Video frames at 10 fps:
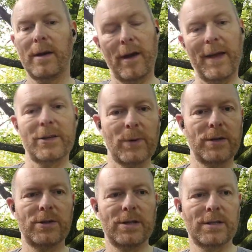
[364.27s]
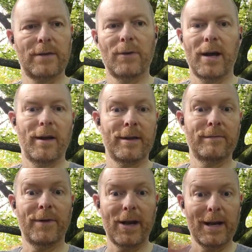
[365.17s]
And that's when she said, right, I
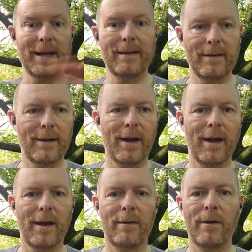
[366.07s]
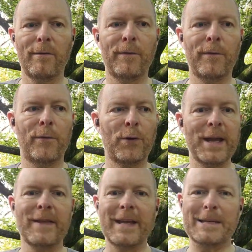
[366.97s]
can finally
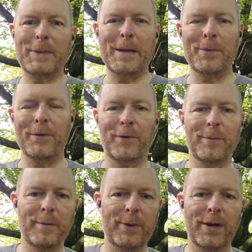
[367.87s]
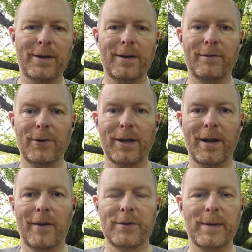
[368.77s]
free these people from the burden of looking
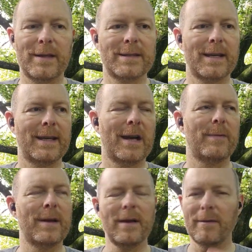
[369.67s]
after me and taking care of me.